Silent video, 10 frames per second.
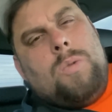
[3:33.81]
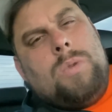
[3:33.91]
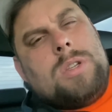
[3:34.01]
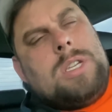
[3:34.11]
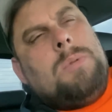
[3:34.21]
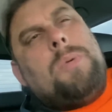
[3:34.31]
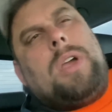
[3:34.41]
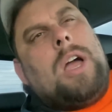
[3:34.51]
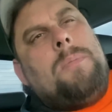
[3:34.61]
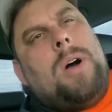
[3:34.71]
We'll see what we
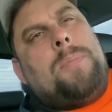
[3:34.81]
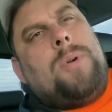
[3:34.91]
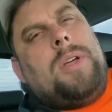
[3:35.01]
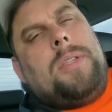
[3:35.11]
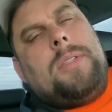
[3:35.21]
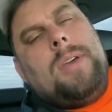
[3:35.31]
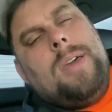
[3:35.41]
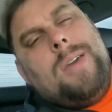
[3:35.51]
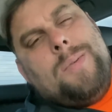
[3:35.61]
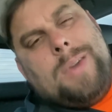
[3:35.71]
come up with.
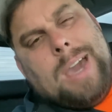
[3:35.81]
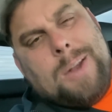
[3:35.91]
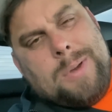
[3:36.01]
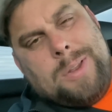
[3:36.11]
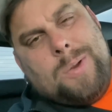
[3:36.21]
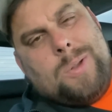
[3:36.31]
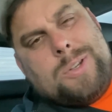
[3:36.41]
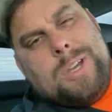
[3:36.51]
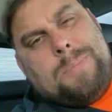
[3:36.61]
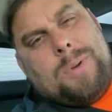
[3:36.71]
We got to run the old
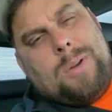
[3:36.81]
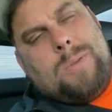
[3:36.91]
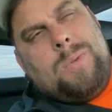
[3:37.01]
chipper.